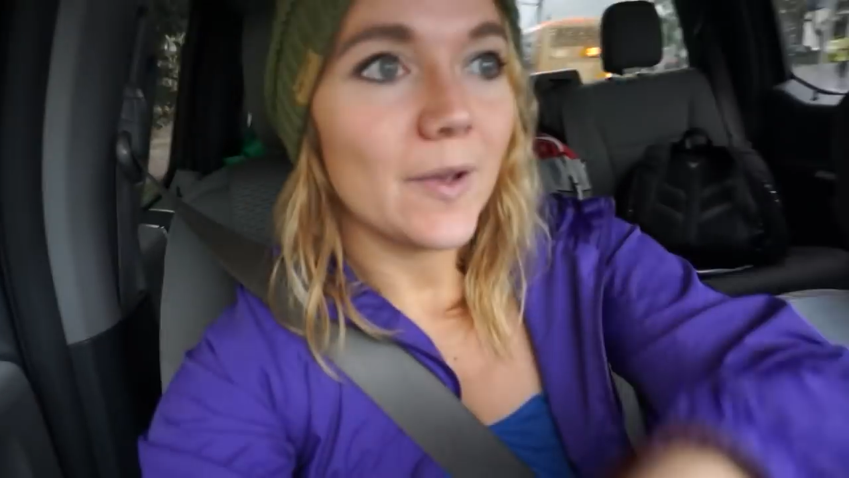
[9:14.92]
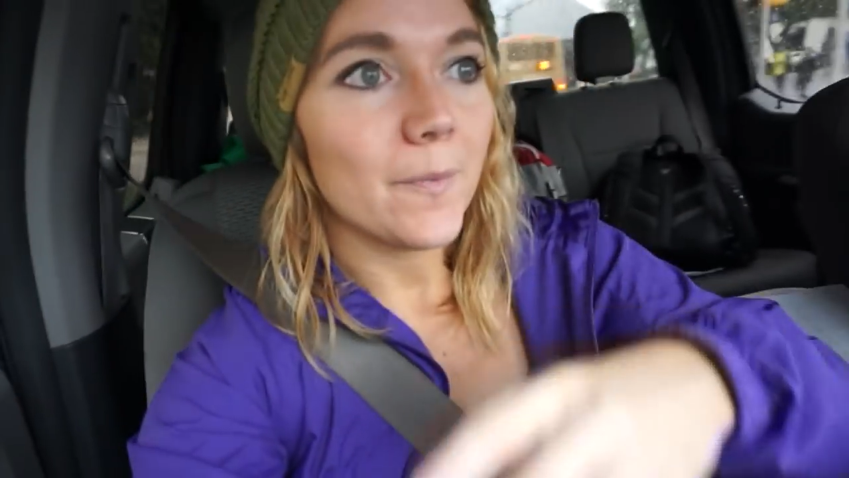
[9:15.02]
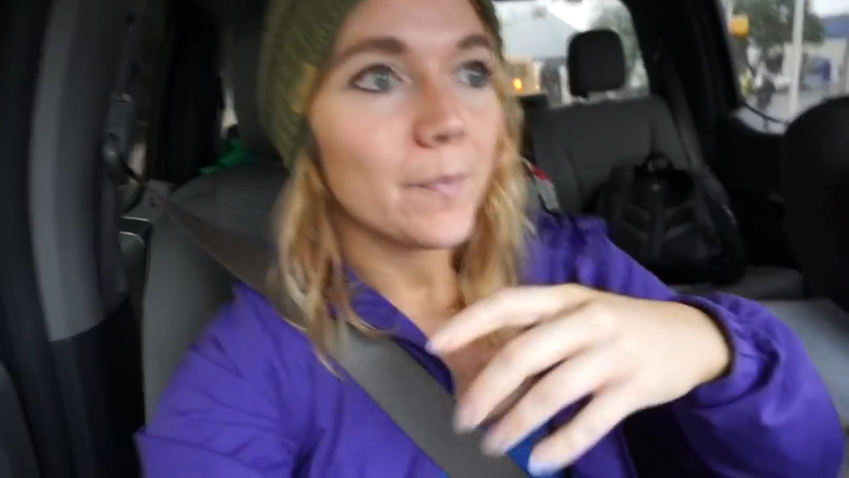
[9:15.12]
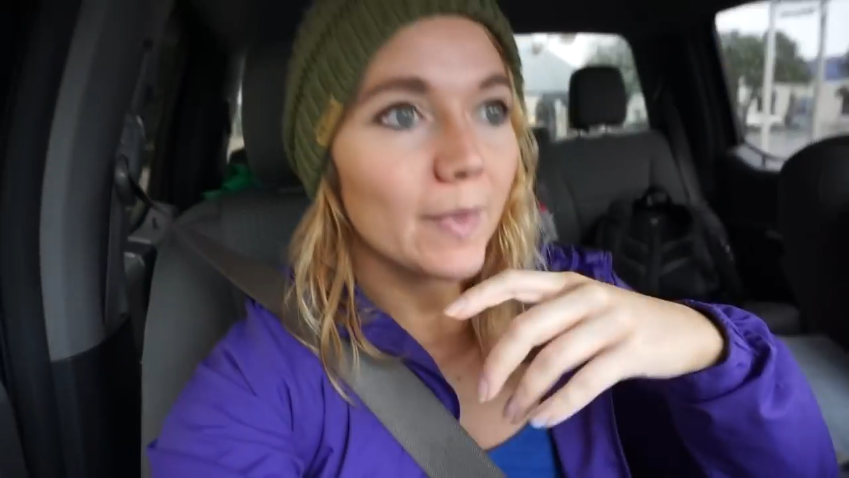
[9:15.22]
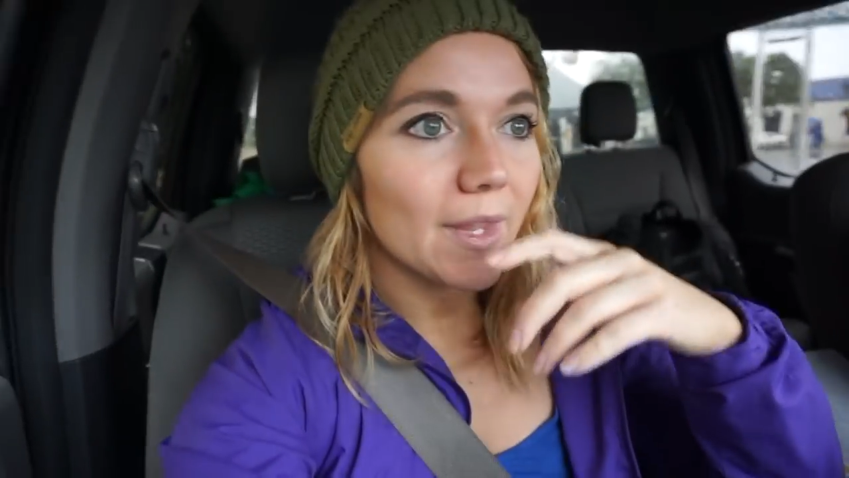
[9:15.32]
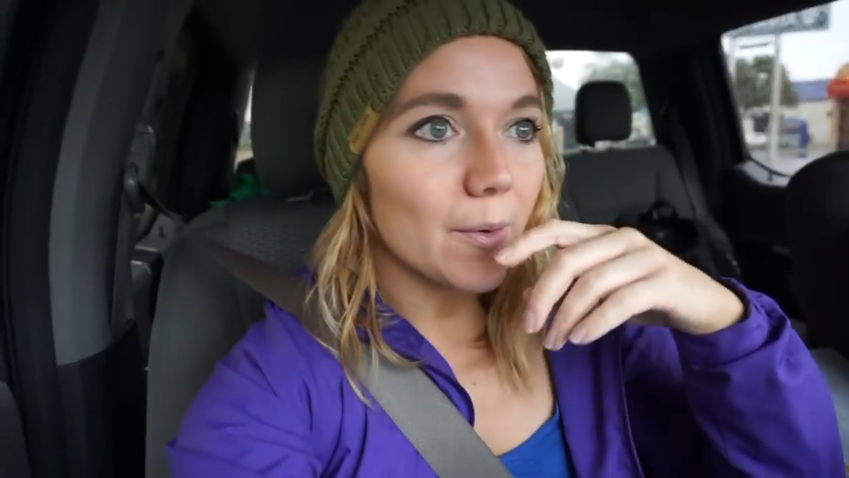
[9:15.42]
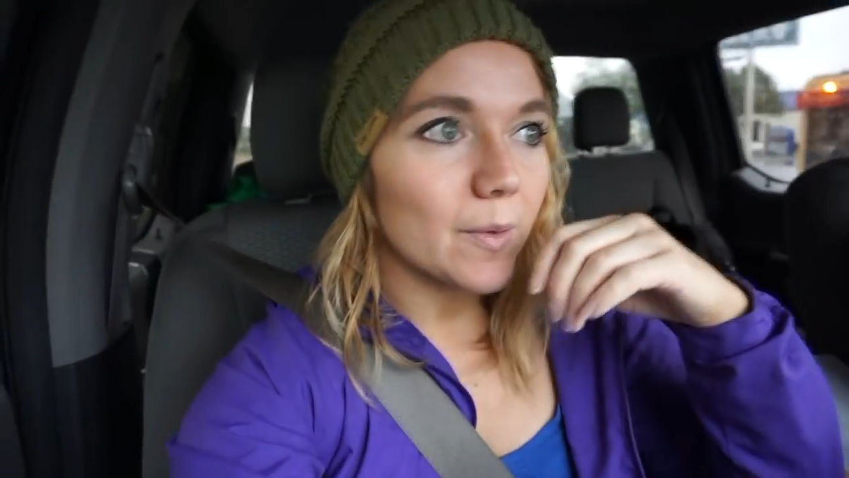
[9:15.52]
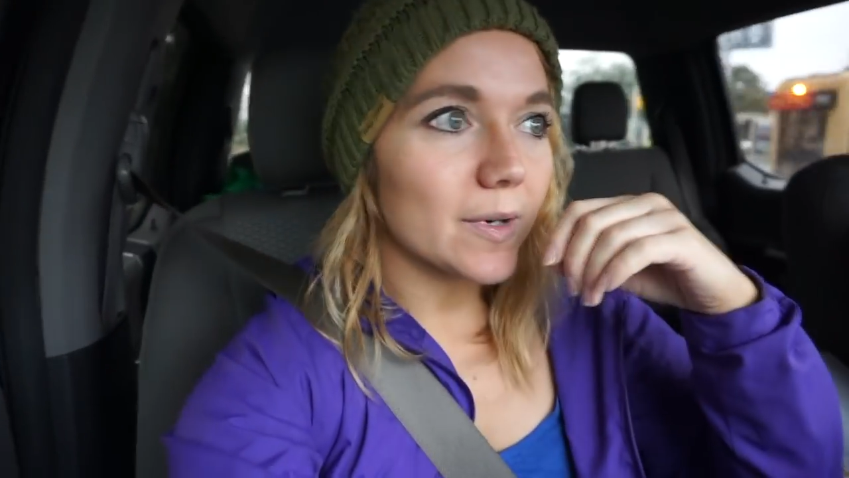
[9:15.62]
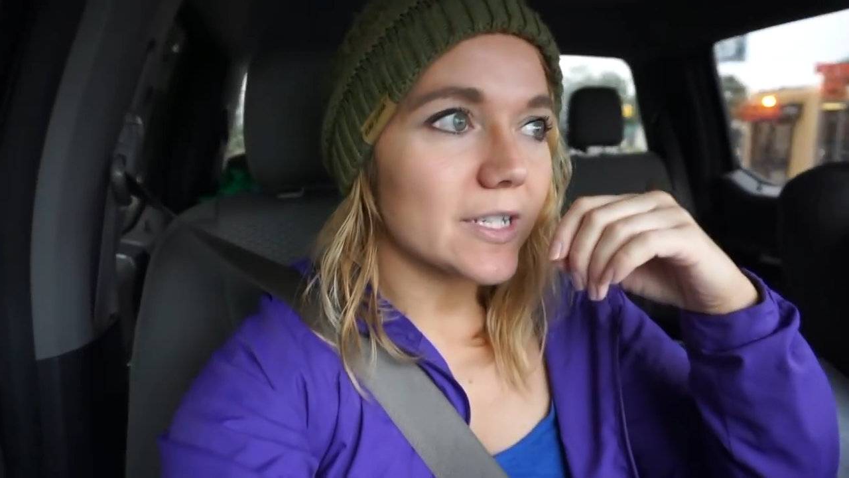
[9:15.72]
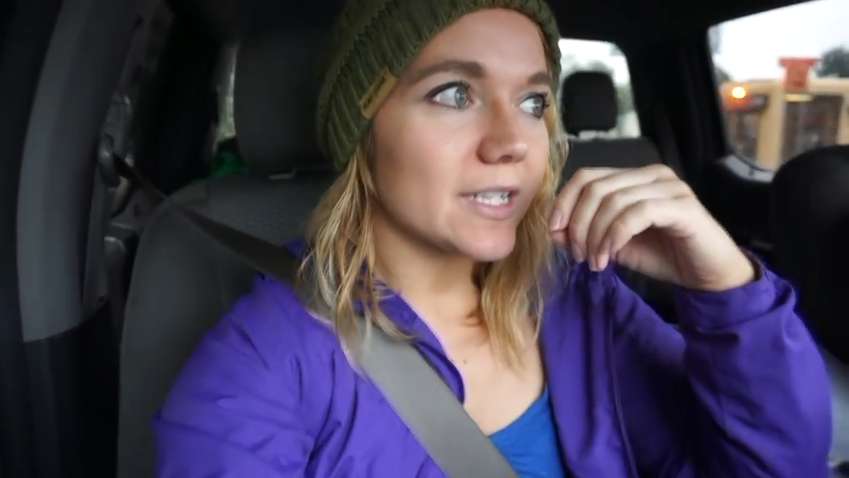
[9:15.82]
wheels. Yeah,
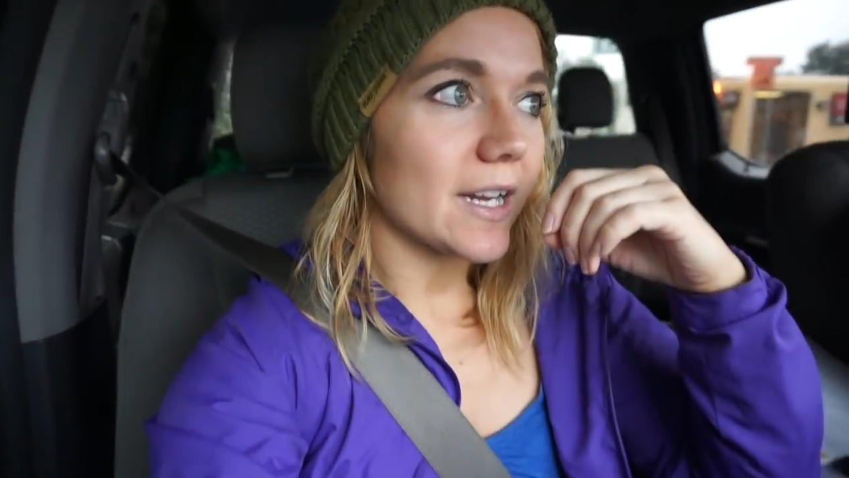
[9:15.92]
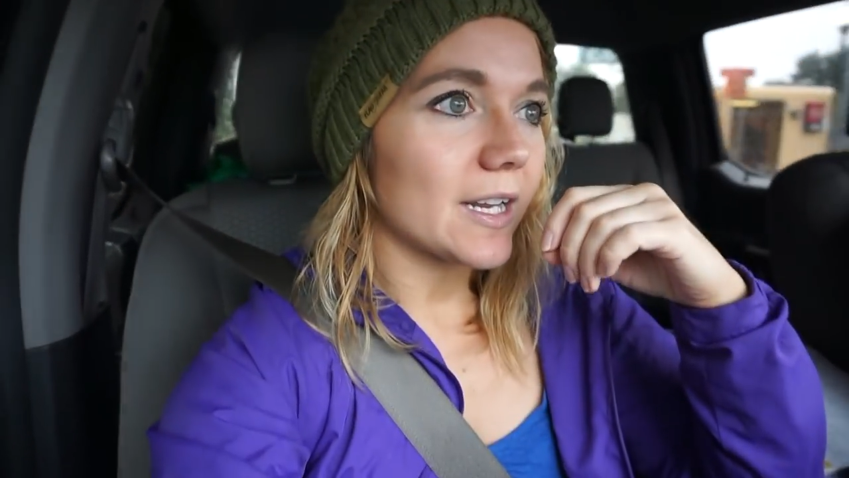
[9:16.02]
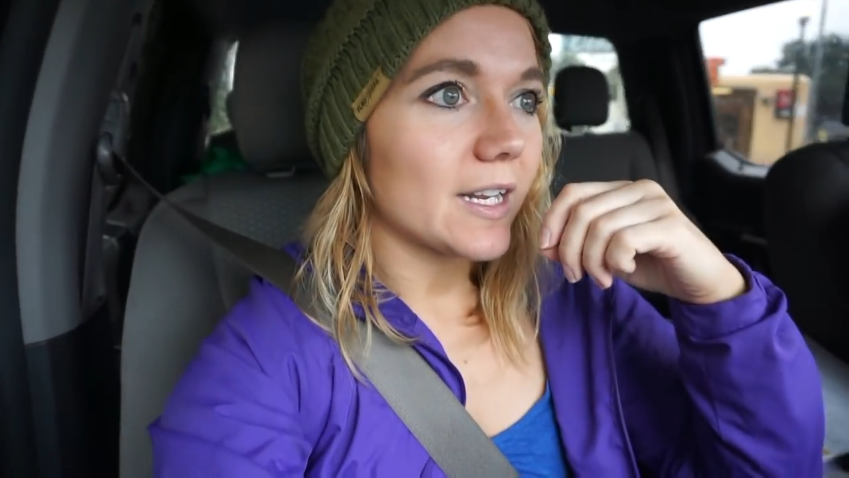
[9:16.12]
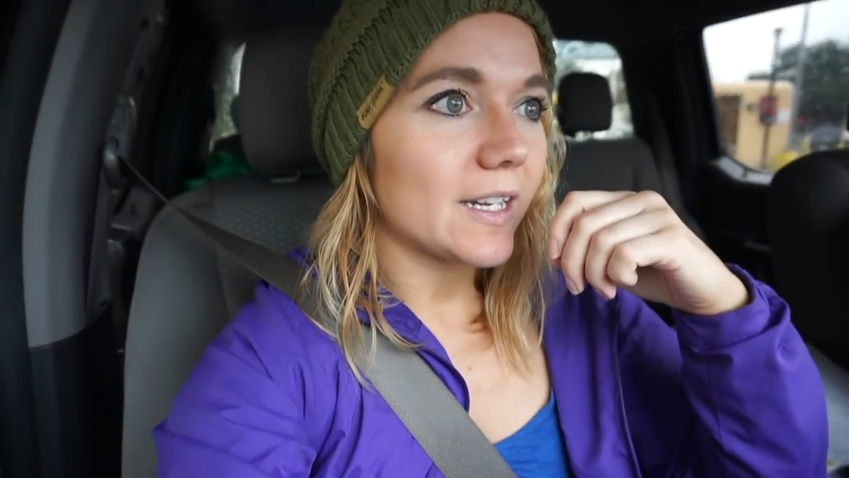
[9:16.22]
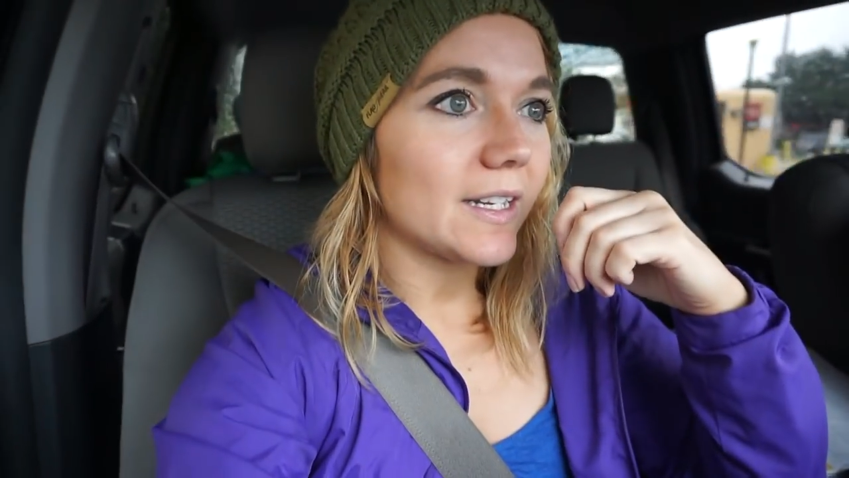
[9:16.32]
we watched uh,